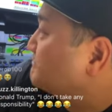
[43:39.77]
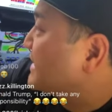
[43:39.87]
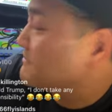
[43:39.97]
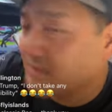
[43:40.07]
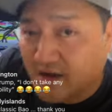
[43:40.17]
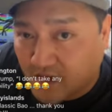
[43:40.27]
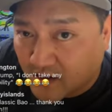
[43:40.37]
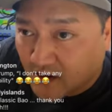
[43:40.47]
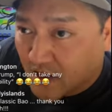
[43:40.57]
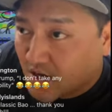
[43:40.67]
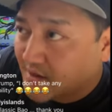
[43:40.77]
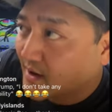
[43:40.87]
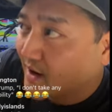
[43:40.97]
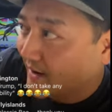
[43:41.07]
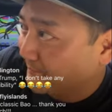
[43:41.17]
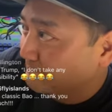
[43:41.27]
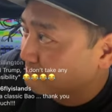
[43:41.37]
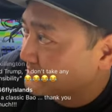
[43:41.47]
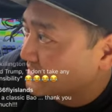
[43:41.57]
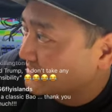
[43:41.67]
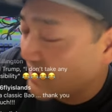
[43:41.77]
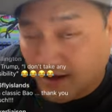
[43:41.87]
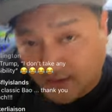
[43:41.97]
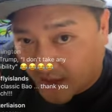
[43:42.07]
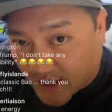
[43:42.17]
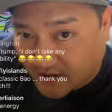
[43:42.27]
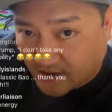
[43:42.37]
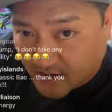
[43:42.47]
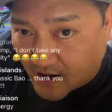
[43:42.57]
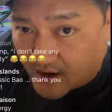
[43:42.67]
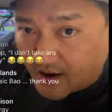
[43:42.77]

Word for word: made money, um, getting lucky.